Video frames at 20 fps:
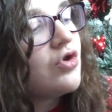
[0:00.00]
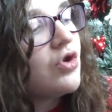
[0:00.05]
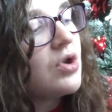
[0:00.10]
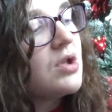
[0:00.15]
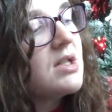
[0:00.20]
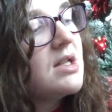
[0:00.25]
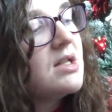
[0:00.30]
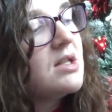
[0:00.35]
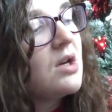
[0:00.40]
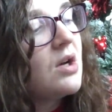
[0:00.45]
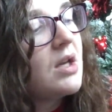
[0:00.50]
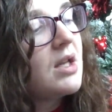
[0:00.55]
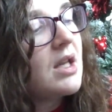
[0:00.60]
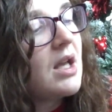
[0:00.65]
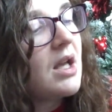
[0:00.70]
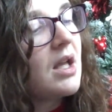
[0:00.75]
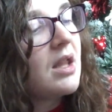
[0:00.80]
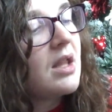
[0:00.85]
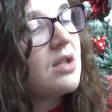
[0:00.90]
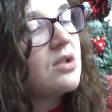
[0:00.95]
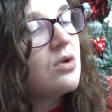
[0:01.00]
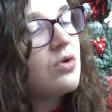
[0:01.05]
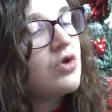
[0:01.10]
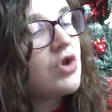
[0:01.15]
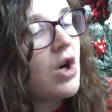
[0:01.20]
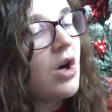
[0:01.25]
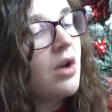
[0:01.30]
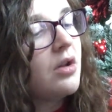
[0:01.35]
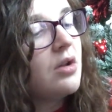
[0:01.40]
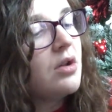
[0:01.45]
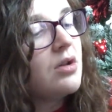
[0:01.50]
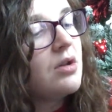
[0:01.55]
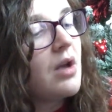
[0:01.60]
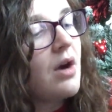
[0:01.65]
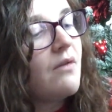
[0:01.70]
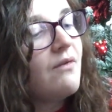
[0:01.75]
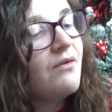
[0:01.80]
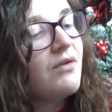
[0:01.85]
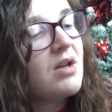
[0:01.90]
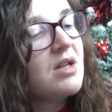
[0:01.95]
trusty sidekick, Little John,
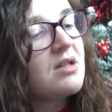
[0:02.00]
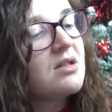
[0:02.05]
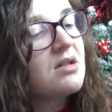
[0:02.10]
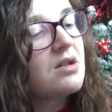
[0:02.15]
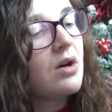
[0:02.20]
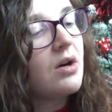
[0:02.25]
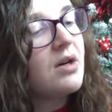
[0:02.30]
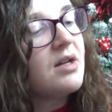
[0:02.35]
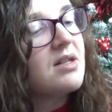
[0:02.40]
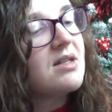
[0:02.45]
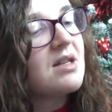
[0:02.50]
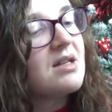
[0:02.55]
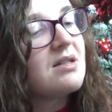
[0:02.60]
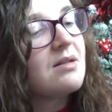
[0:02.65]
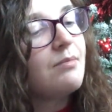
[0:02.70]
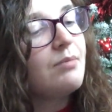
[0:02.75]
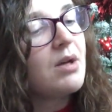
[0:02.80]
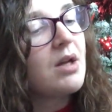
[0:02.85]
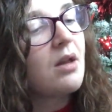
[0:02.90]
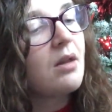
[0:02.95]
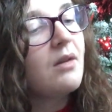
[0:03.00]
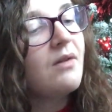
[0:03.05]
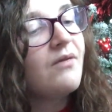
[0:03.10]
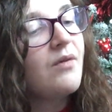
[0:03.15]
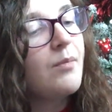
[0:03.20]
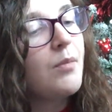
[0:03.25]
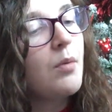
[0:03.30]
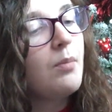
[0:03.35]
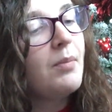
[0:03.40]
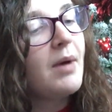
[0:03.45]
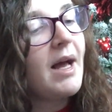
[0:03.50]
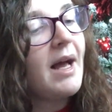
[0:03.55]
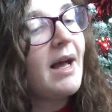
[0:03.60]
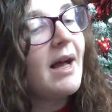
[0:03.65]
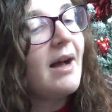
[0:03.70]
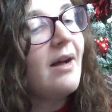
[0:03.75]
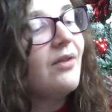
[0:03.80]
known for his size, is a big lovable bear,